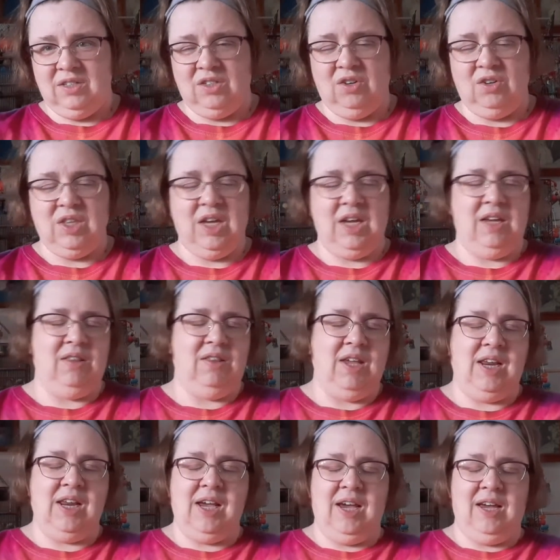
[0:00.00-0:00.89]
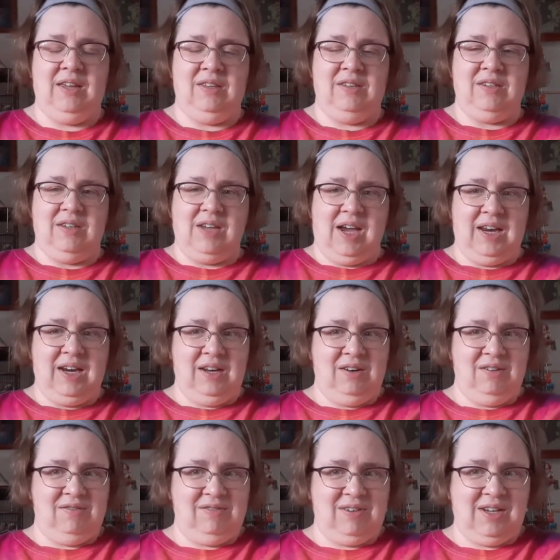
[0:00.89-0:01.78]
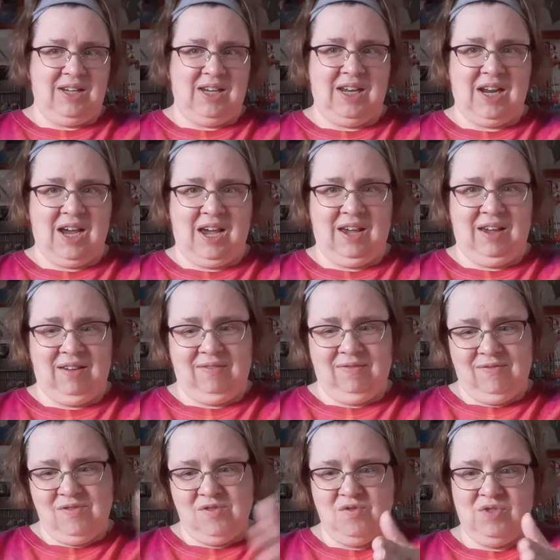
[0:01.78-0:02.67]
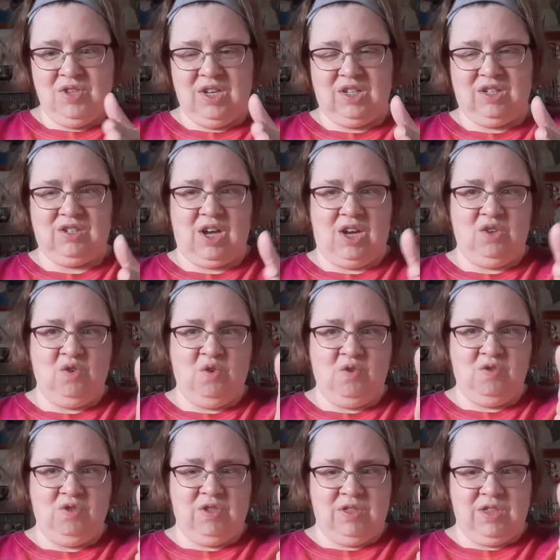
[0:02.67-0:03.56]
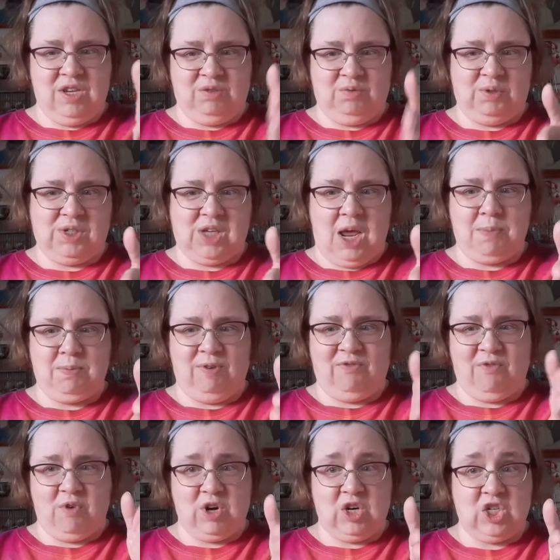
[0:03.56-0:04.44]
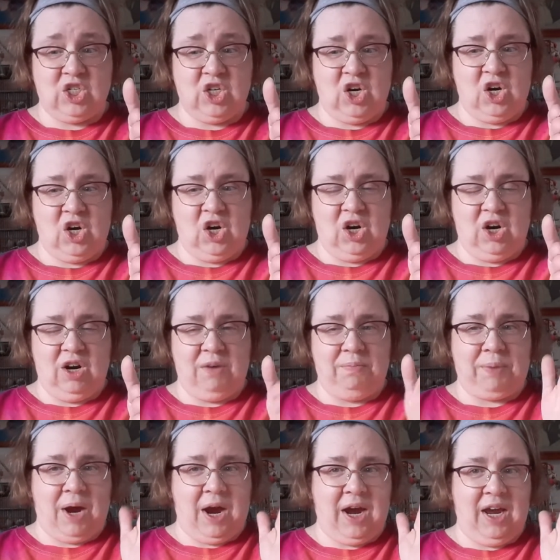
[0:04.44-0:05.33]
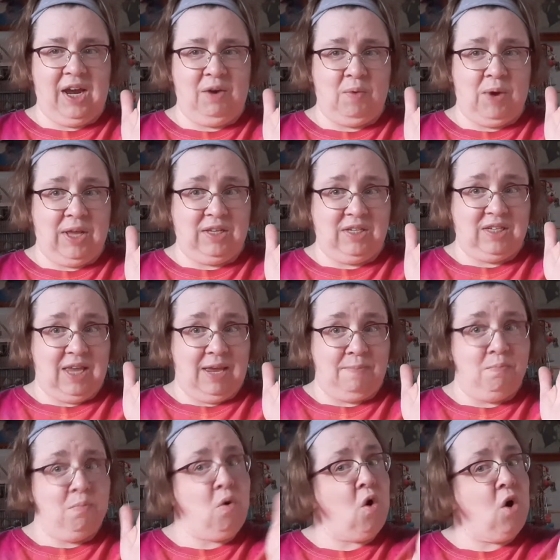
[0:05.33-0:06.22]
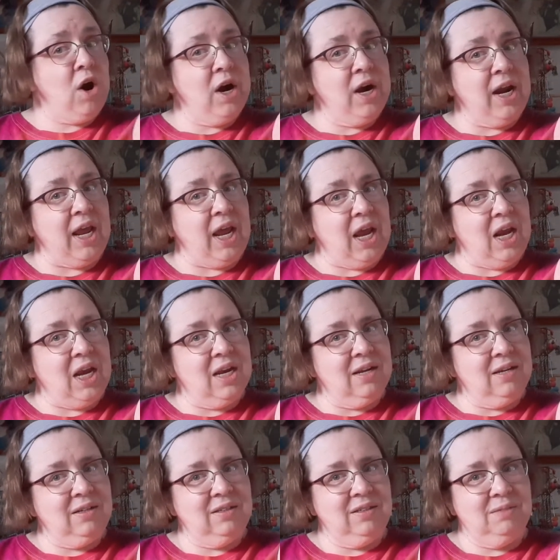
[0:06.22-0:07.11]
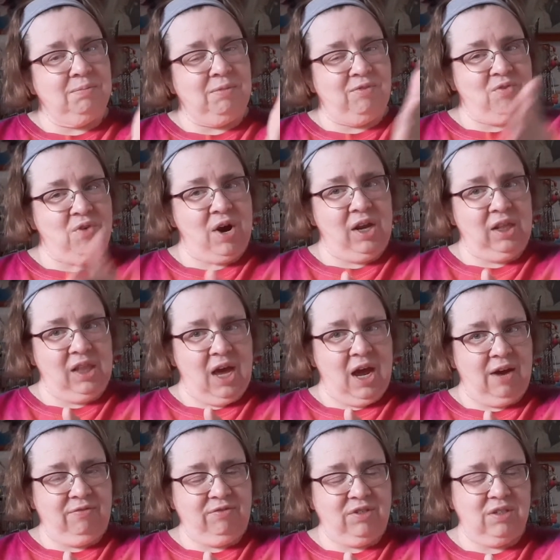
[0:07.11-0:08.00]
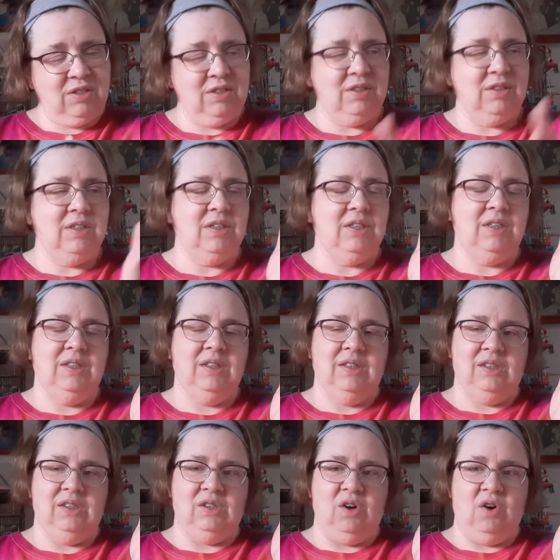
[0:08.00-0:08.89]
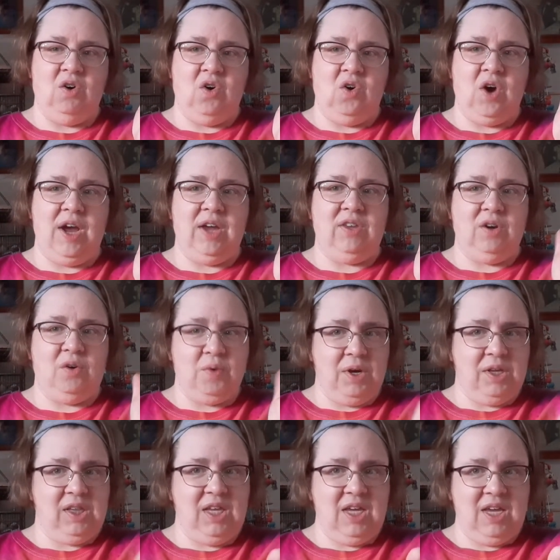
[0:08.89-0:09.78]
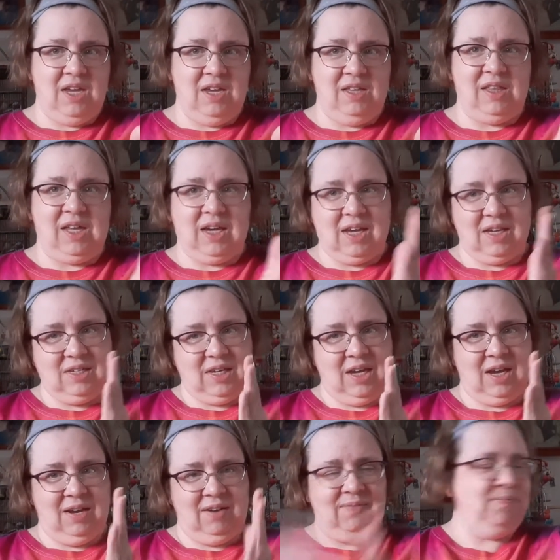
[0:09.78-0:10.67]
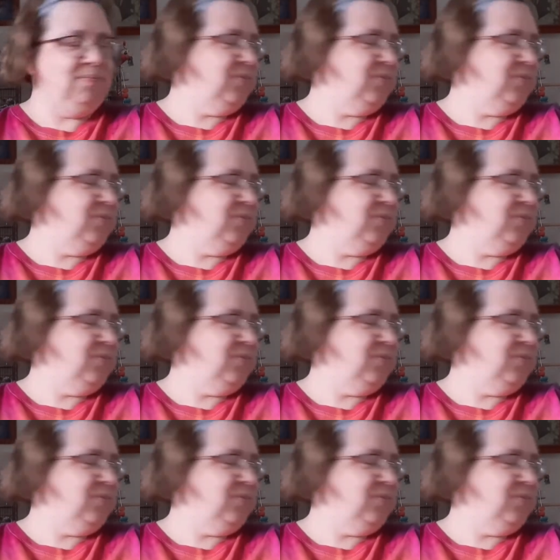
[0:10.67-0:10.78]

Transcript: then, and I knew this was gonna happen for sure by Wednesday morning before I left. So I had to quickly, like I said,